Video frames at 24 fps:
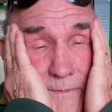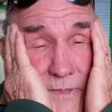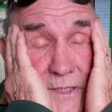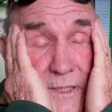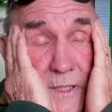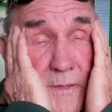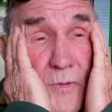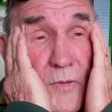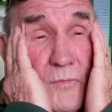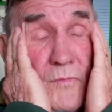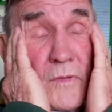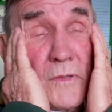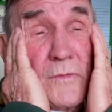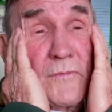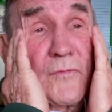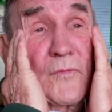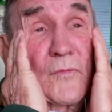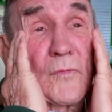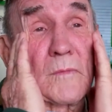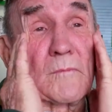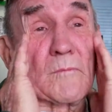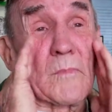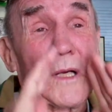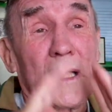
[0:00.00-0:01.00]
to come over to
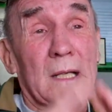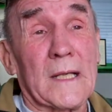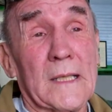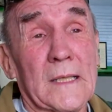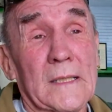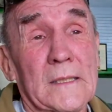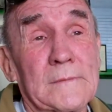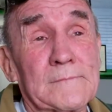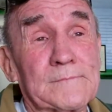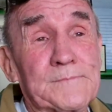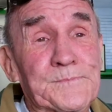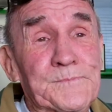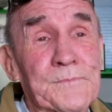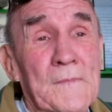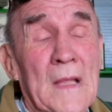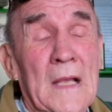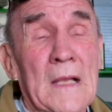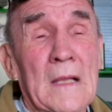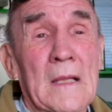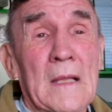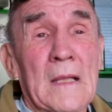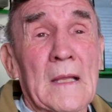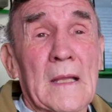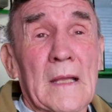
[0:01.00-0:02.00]
Fort Bragg
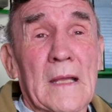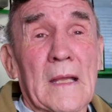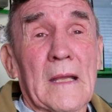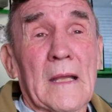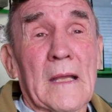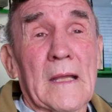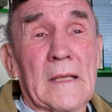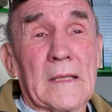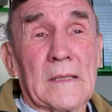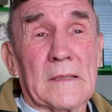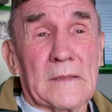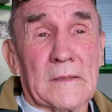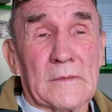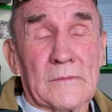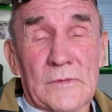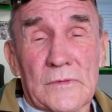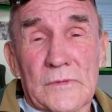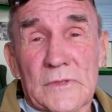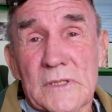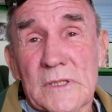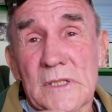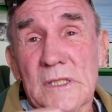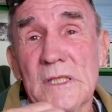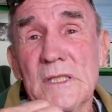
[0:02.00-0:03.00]
and
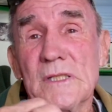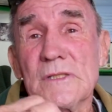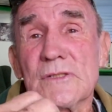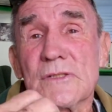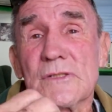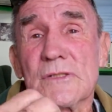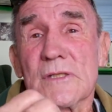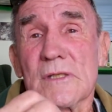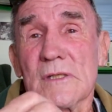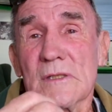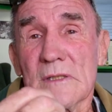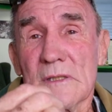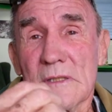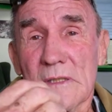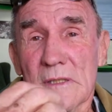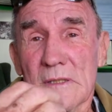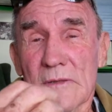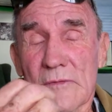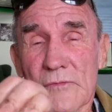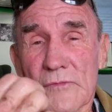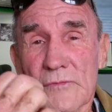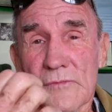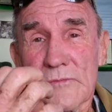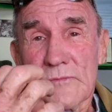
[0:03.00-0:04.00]
teach
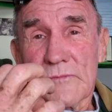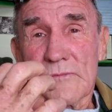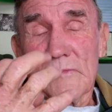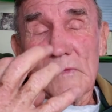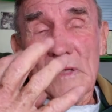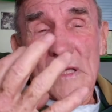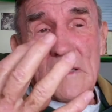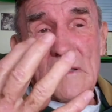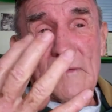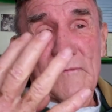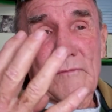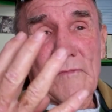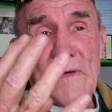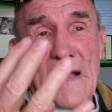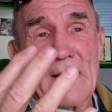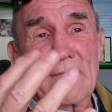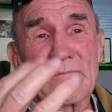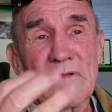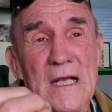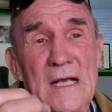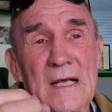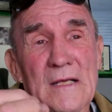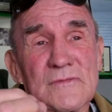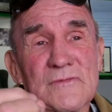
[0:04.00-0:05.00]

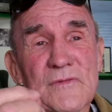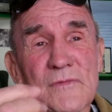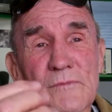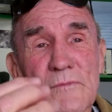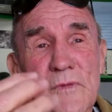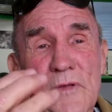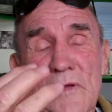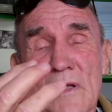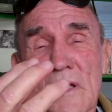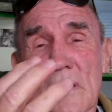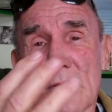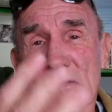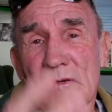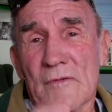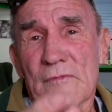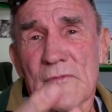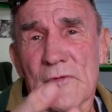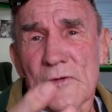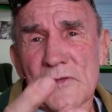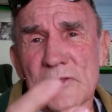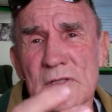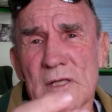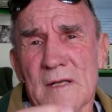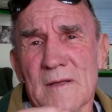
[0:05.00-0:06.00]
5 guys from the
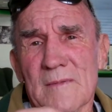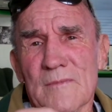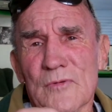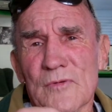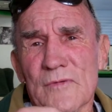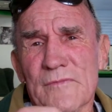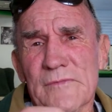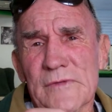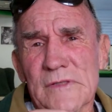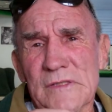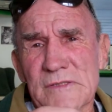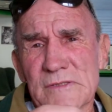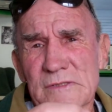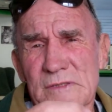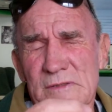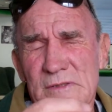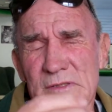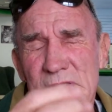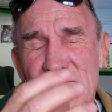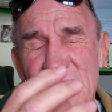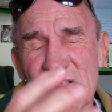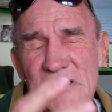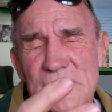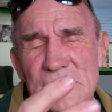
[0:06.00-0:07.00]
101st Airborne
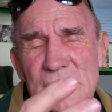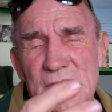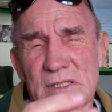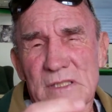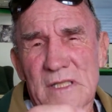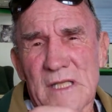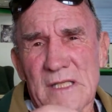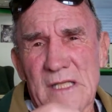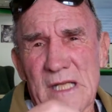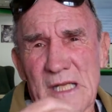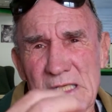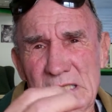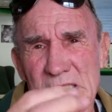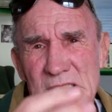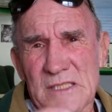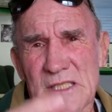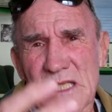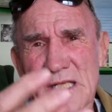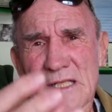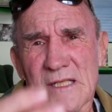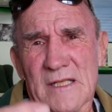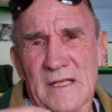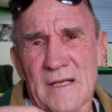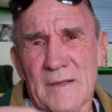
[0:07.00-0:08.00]
Division and the
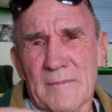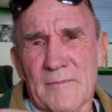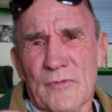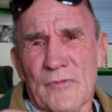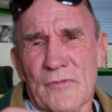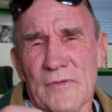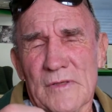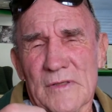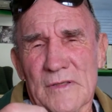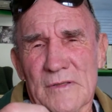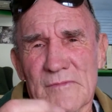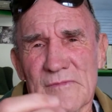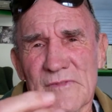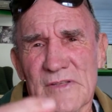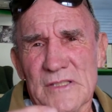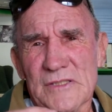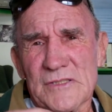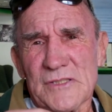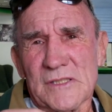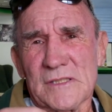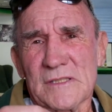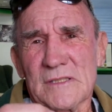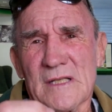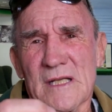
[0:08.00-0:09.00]
82nd Airborne
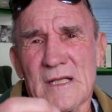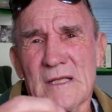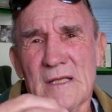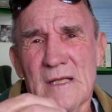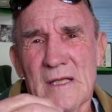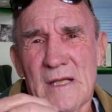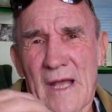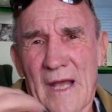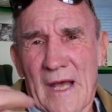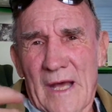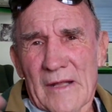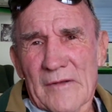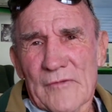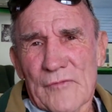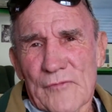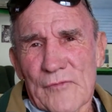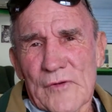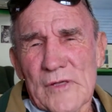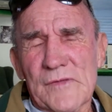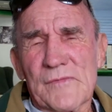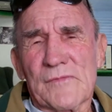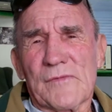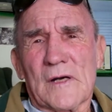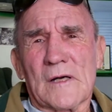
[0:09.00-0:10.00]
Division how to
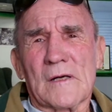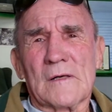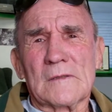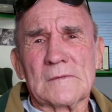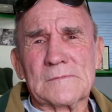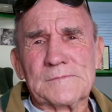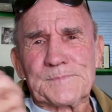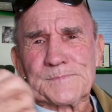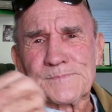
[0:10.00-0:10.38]
free fall.